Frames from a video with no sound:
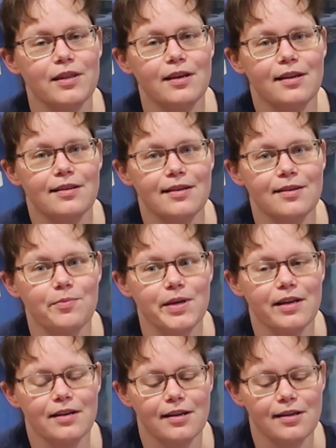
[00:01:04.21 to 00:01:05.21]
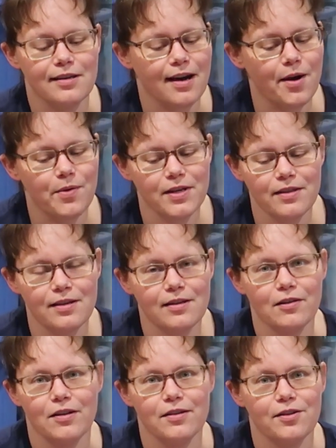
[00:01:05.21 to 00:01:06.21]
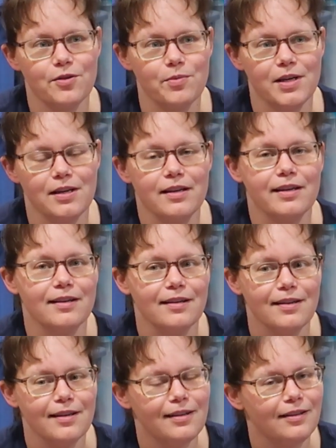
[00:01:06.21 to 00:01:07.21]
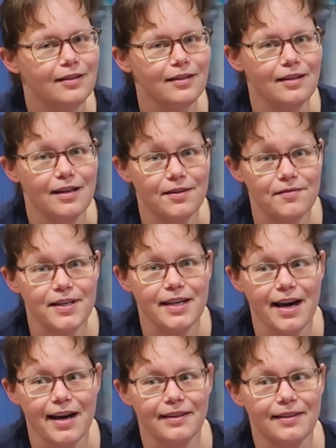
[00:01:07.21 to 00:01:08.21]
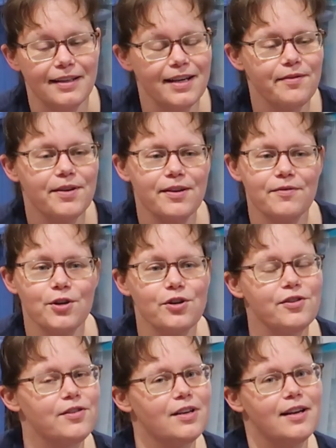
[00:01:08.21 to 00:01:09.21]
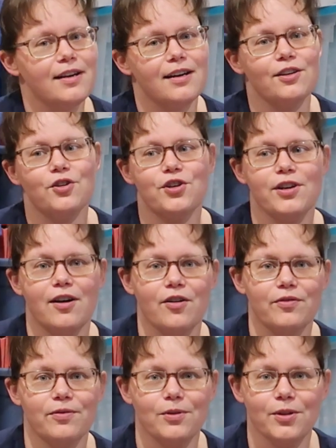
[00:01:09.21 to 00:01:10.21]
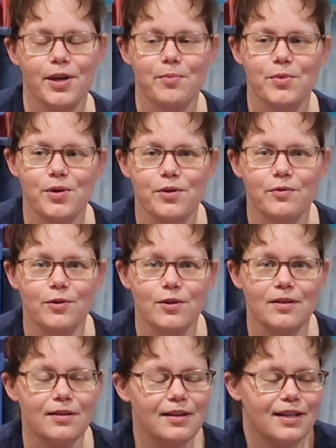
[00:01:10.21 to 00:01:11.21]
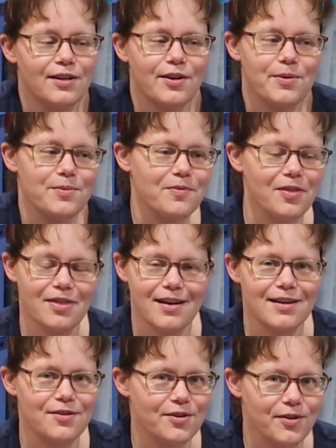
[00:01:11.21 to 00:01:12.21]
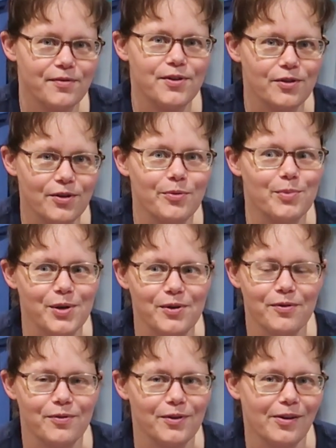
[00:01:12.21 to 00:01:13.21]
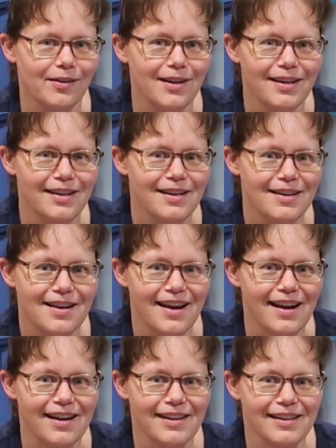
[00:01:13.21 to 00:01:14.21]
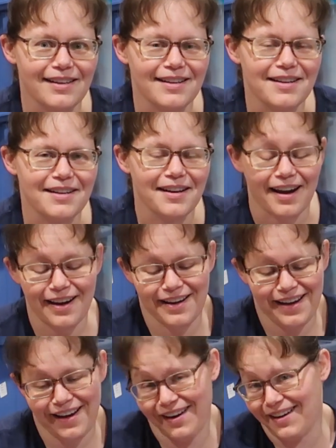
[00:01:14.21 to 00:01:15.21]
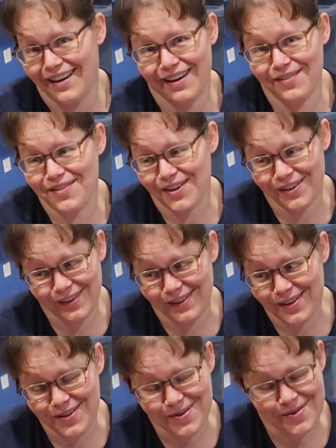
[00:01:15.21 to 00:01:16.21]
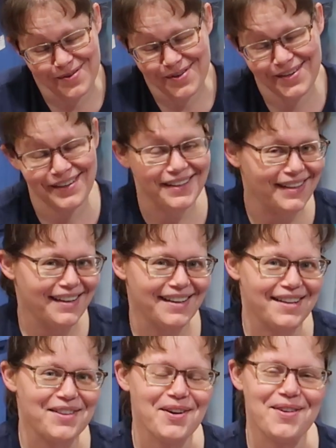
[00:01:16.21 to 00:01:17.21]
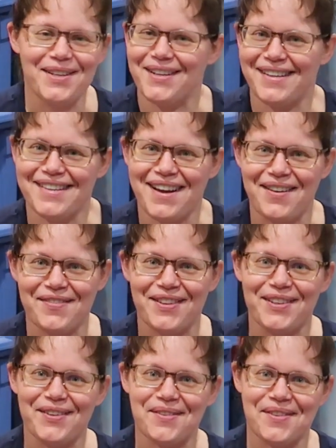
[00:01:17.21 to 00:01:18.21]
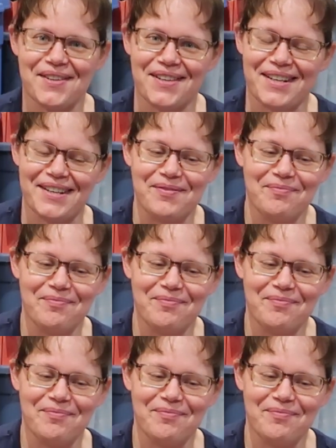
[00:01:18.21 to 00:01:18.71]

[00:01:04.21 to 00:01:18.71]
this is because I want these dolls to be loved again. Even if they're just sitting on a shelf looking beautiful, you know, they deserve to look beautiful and have their clothes. It's always nice to have clothes, isn't it?